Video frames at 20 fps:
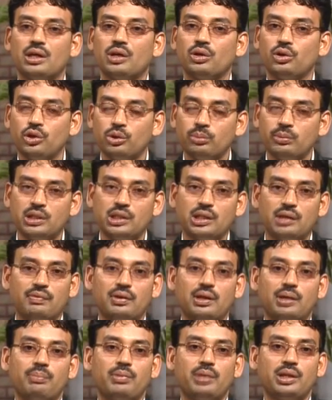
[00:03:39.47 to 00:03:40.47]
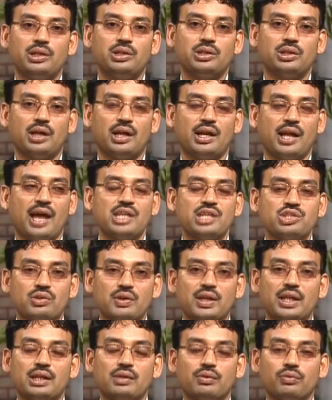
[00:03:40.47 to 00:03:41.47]
human development, and as
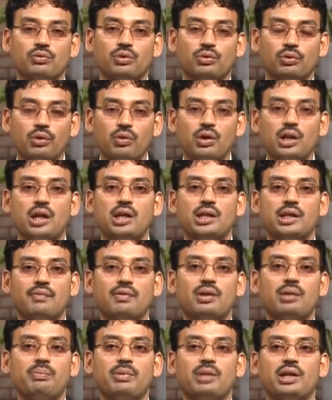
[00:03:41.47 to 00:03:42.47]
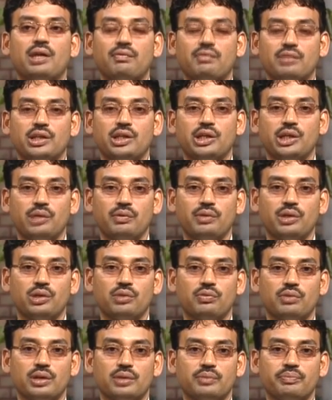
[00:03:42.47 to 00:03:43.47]
well overall development of an
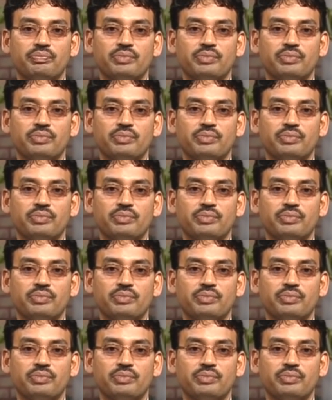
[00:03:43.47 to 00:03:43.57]
individual.